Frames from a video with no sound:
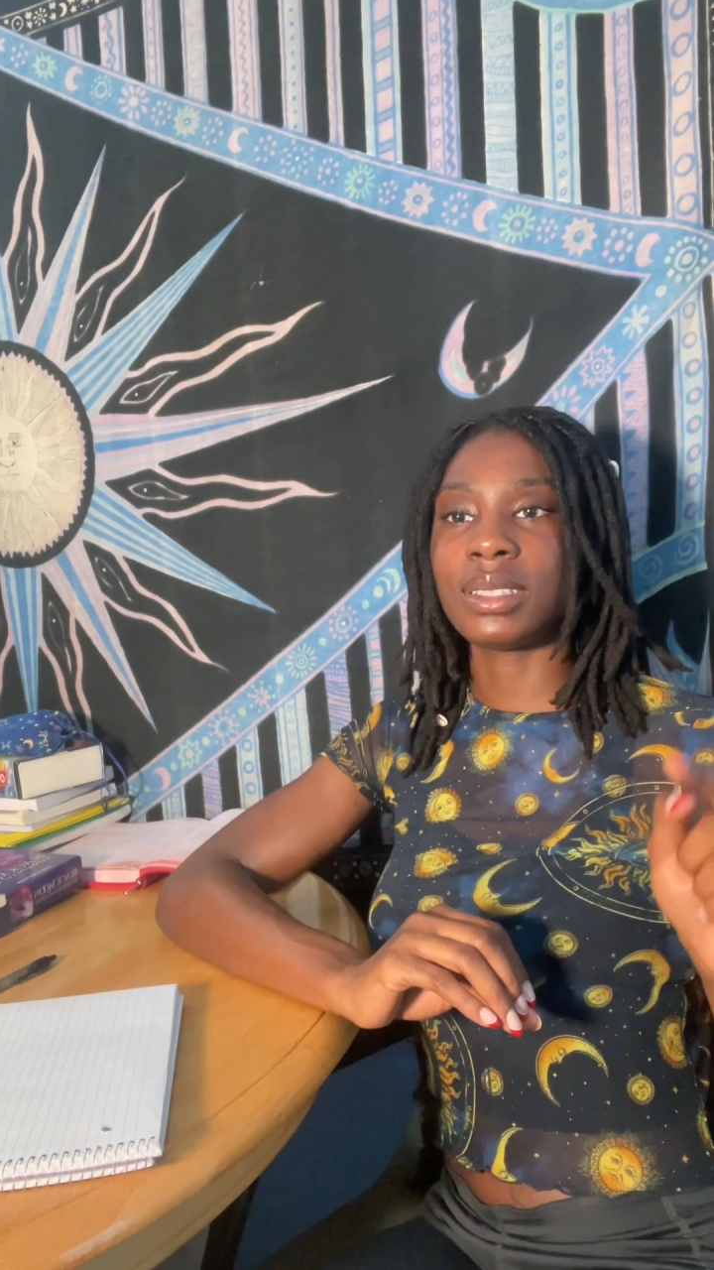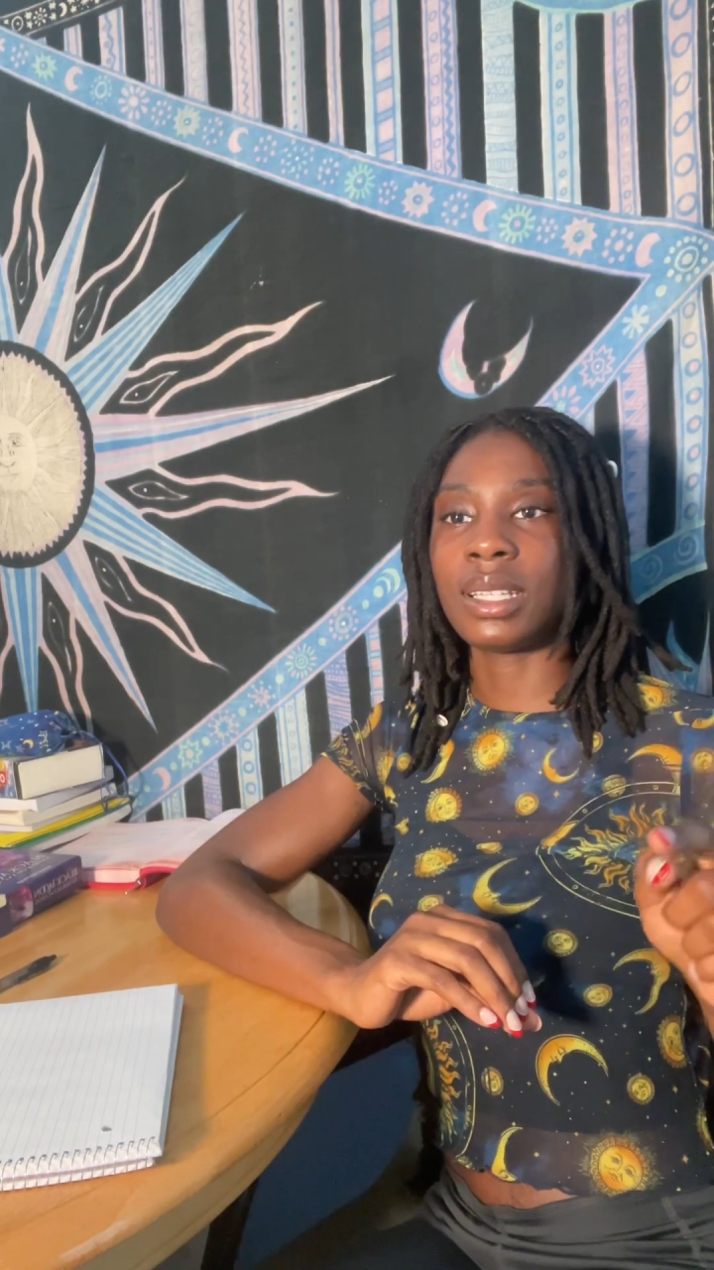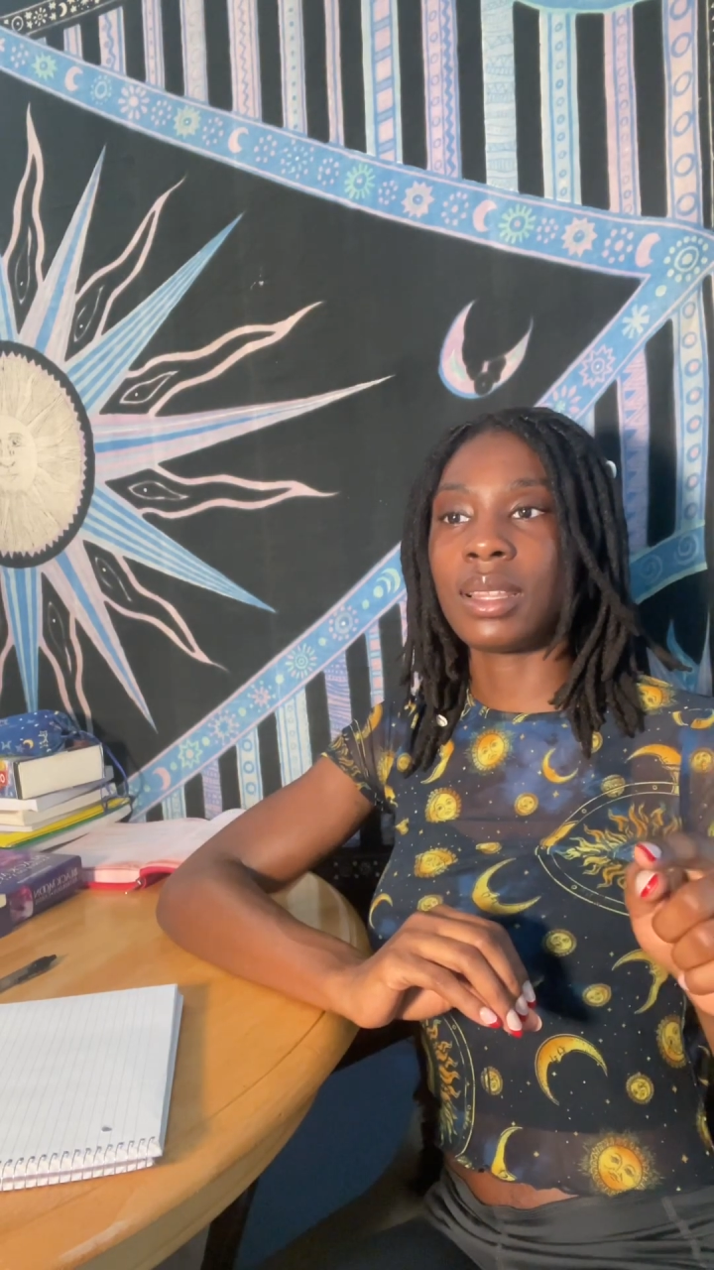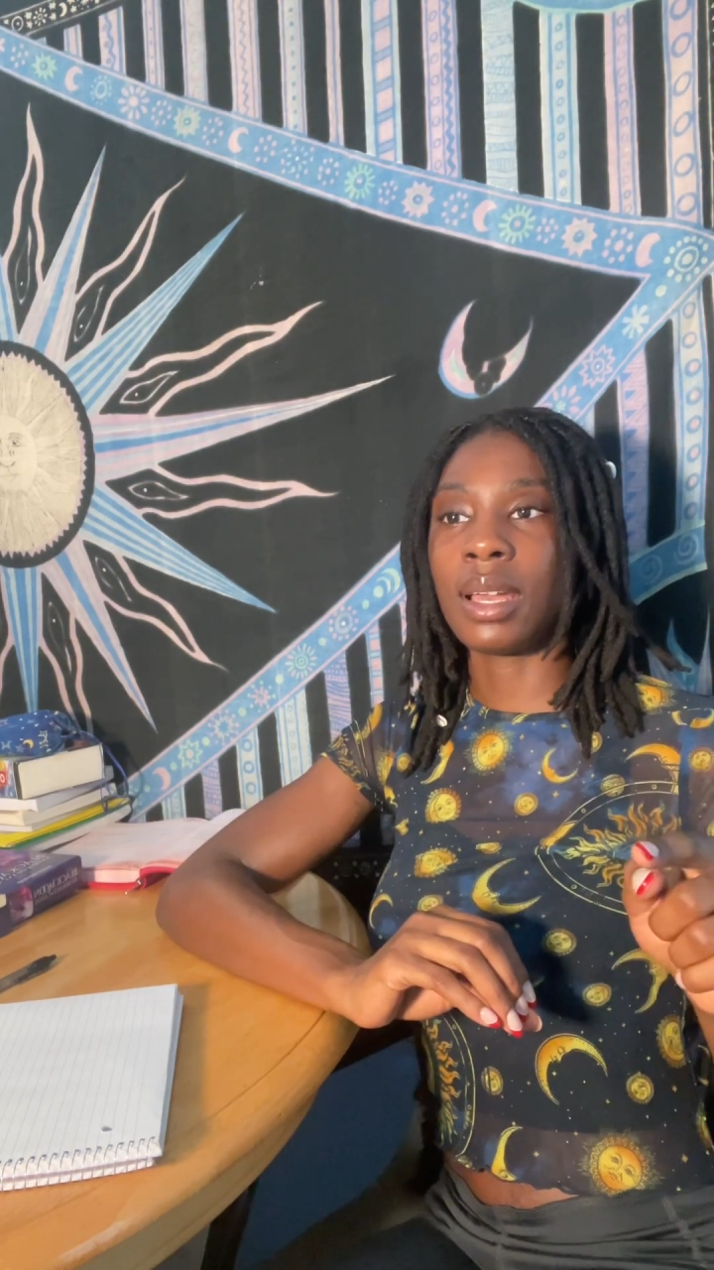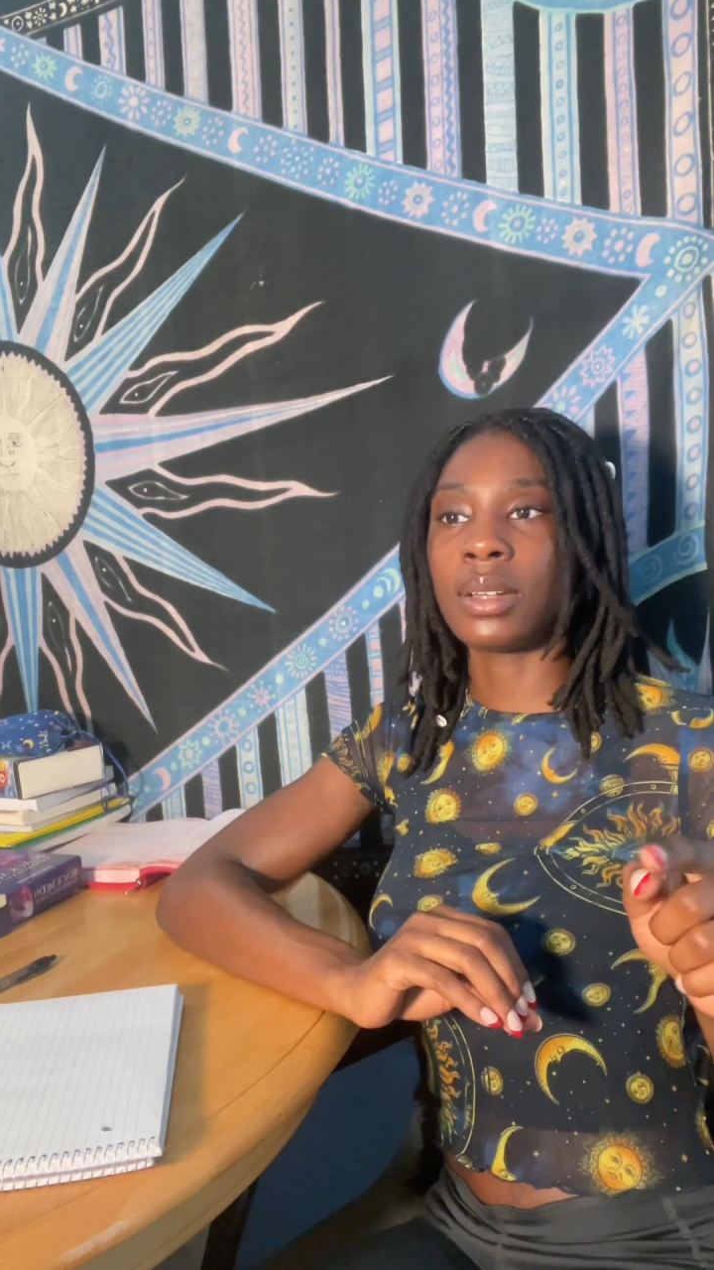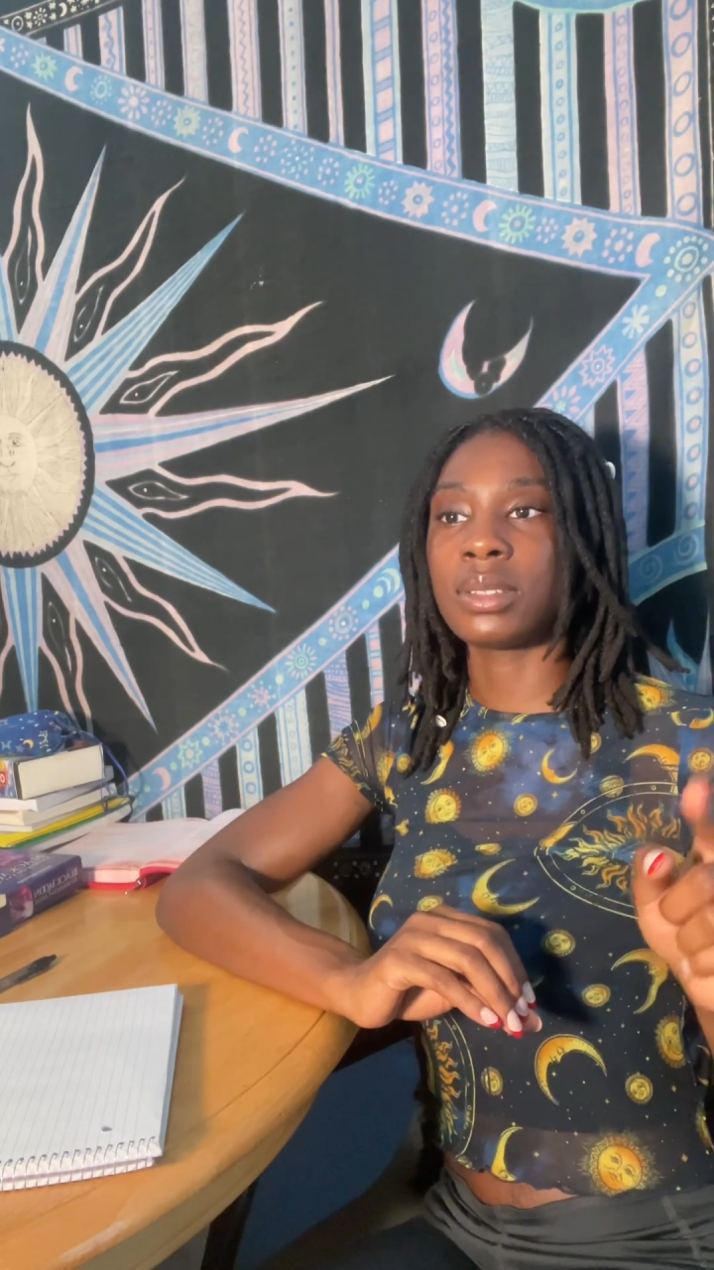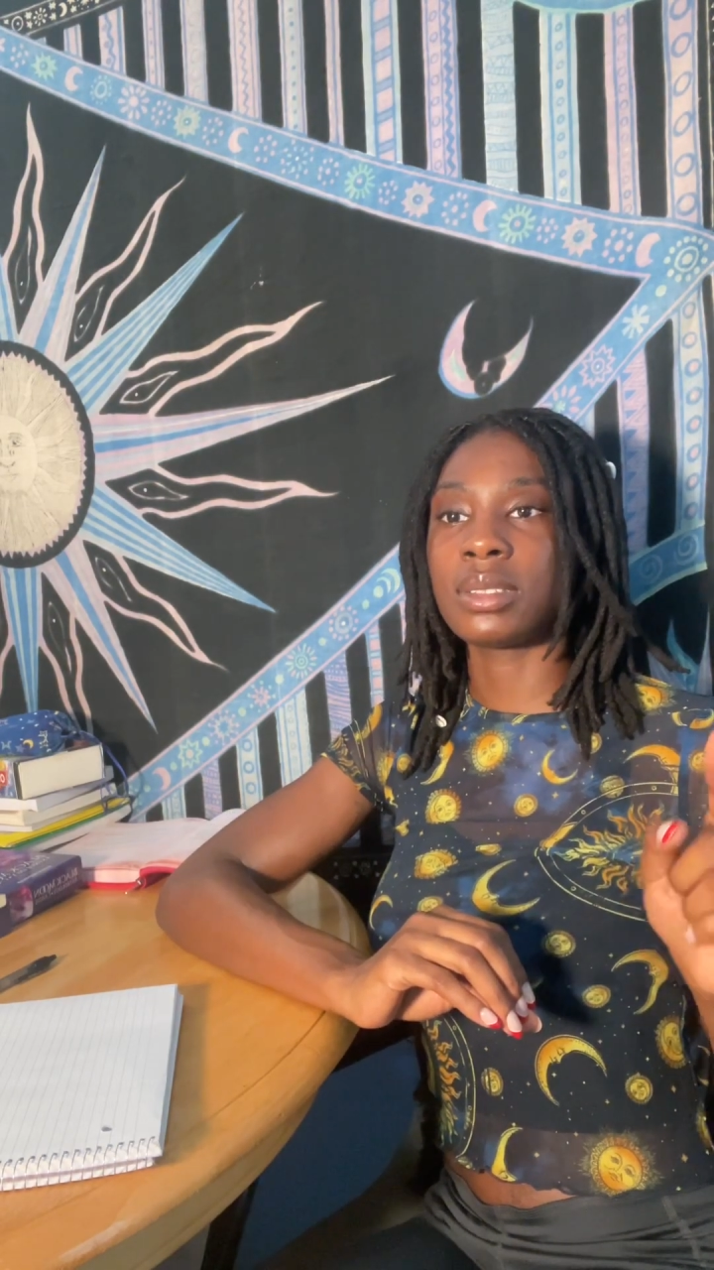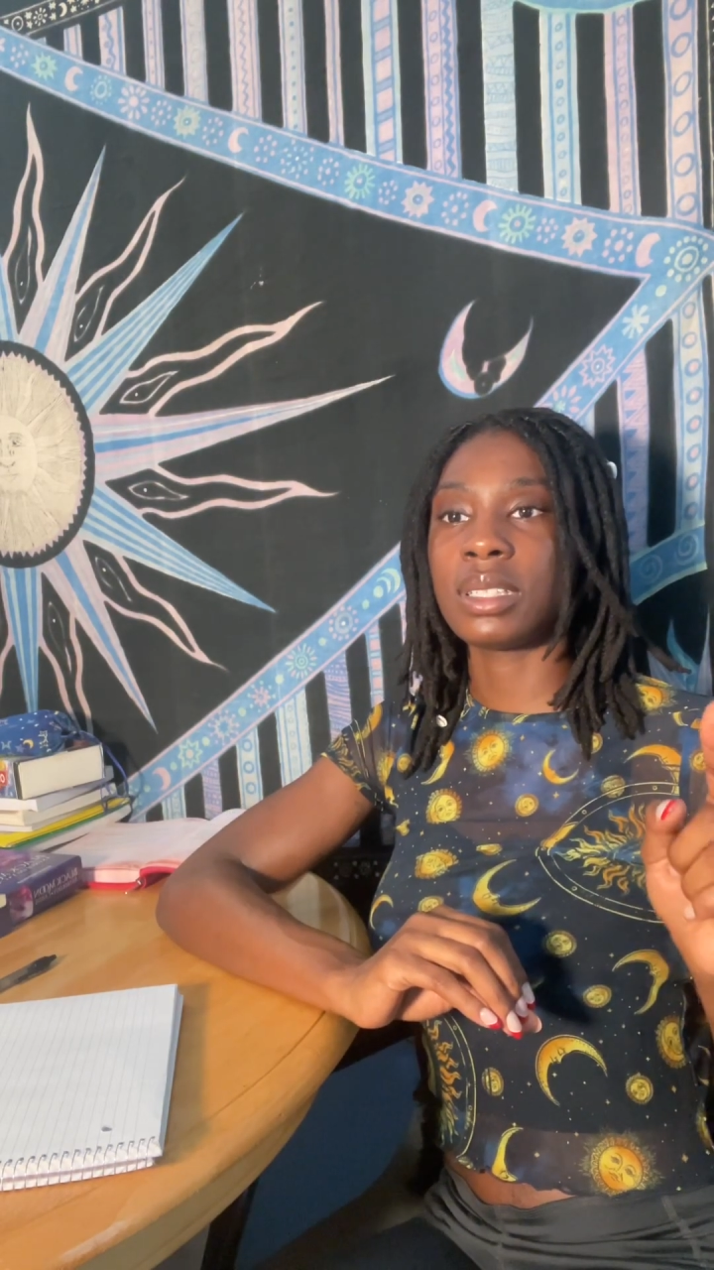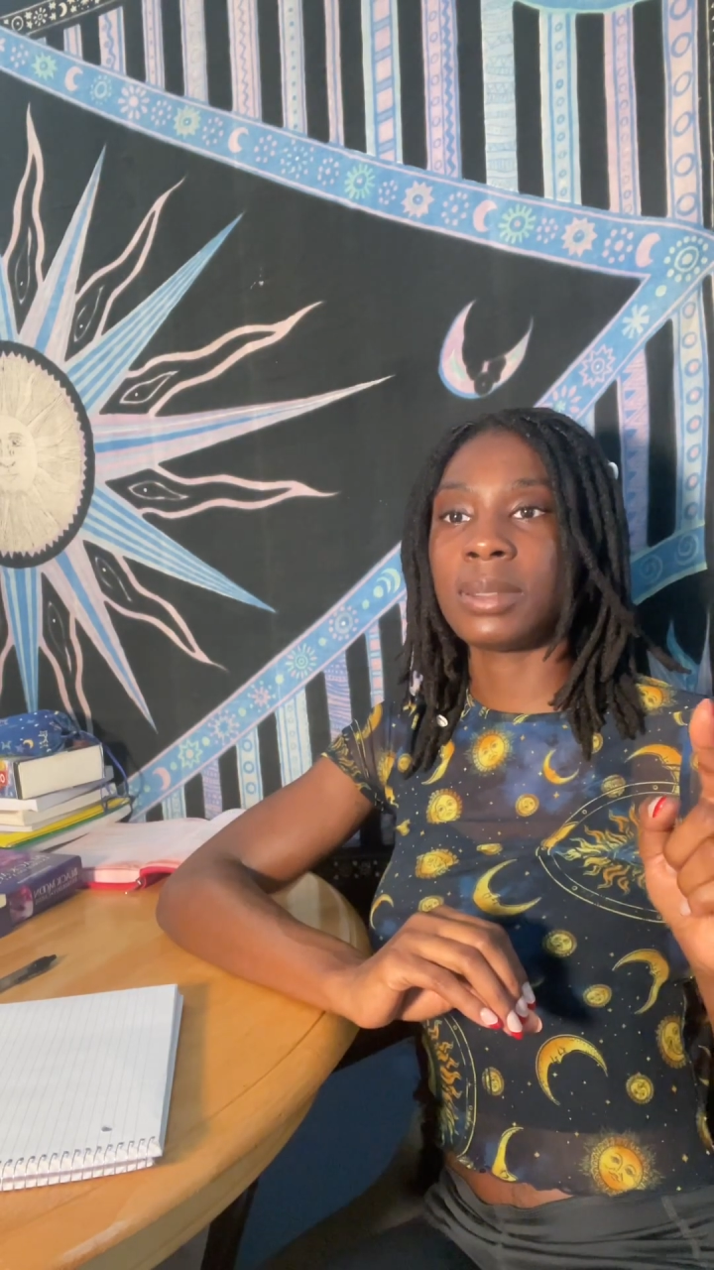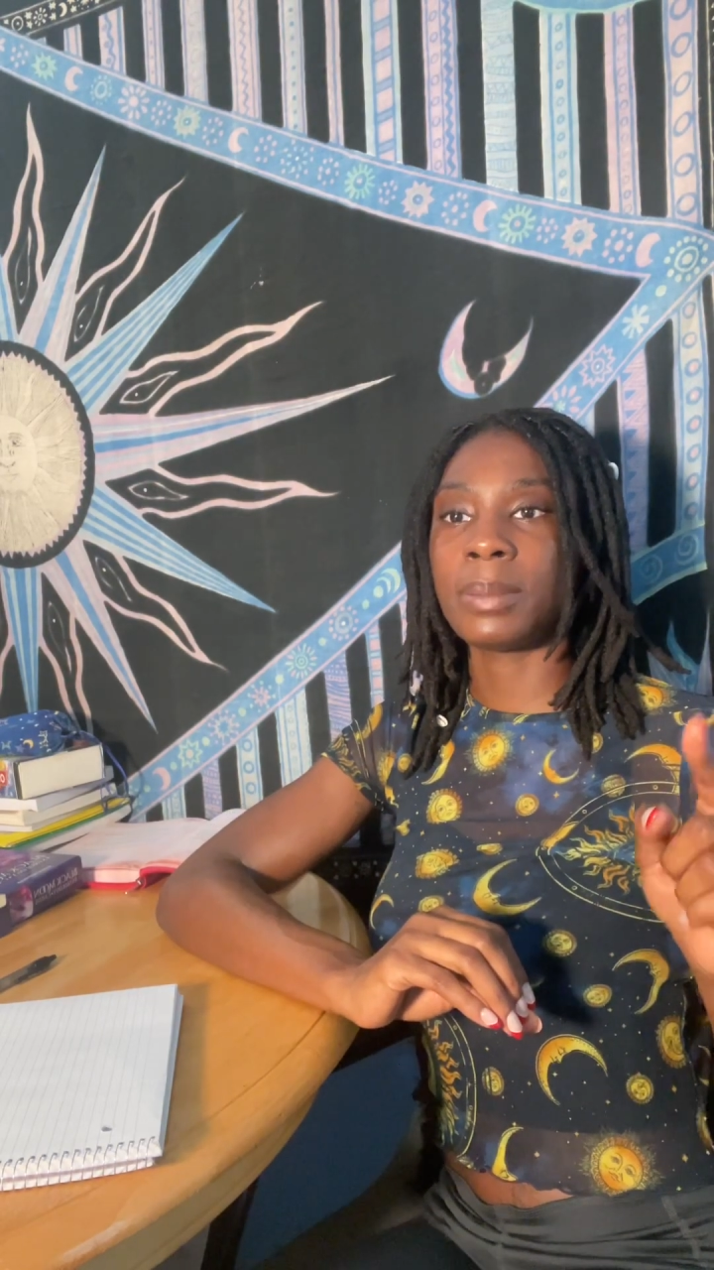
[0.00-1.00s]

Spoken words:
10th house in